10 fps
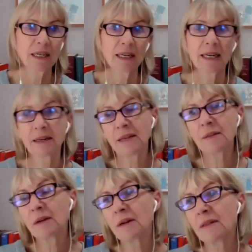uh, in
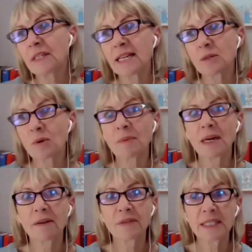in the days when my
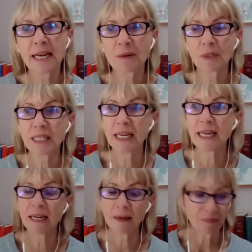lovely dad was
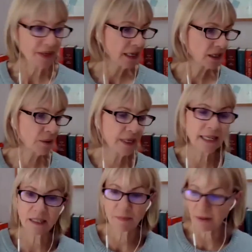here, go and get
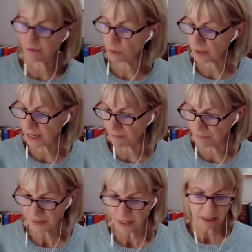something for him,
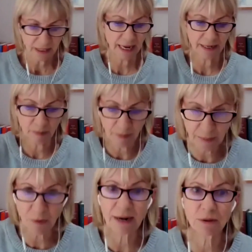lay the
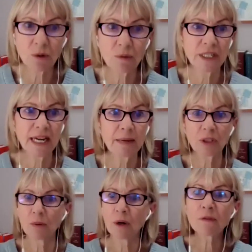paper out on the table,
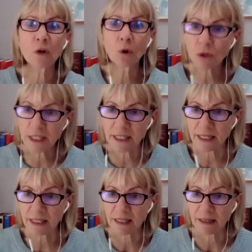do it? Of course it
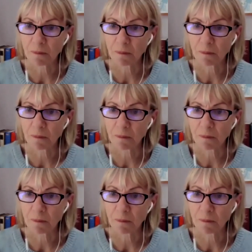is.